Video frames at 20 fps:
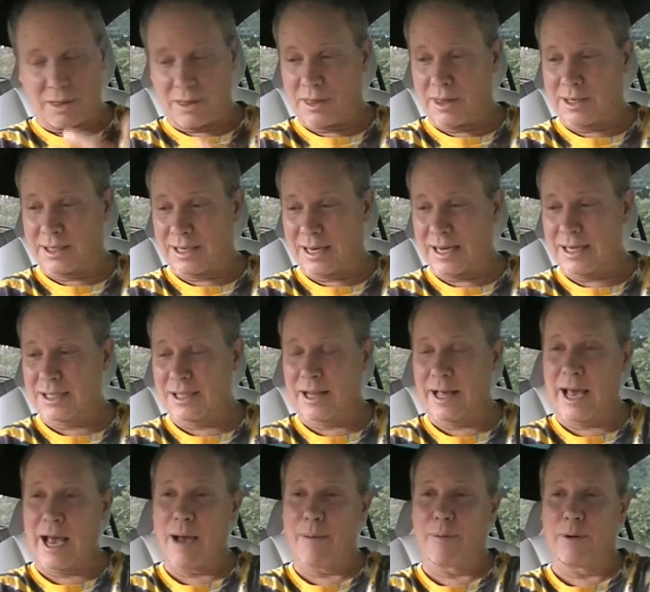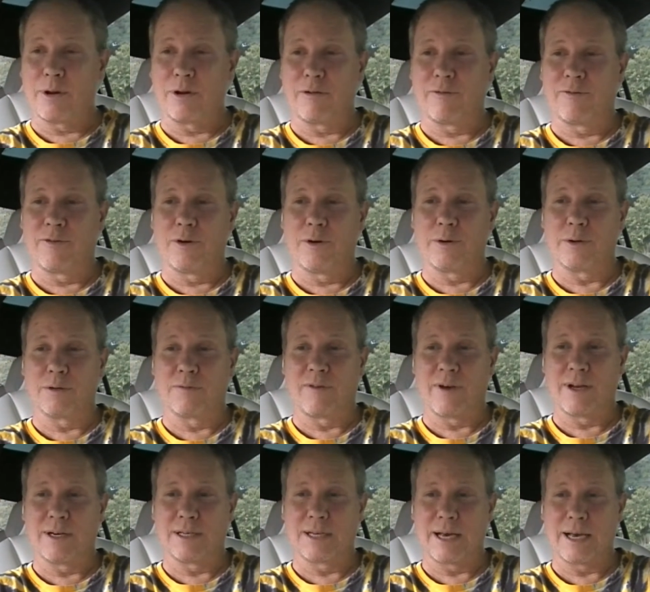The Tesla app on your phone is
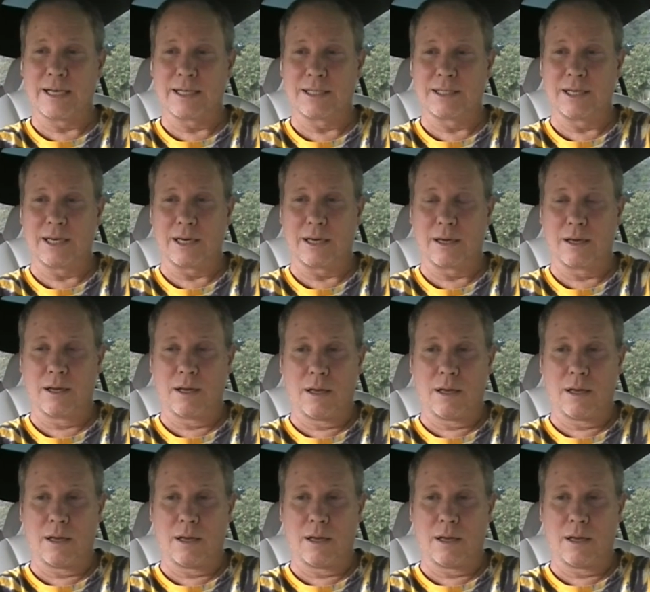fantastic.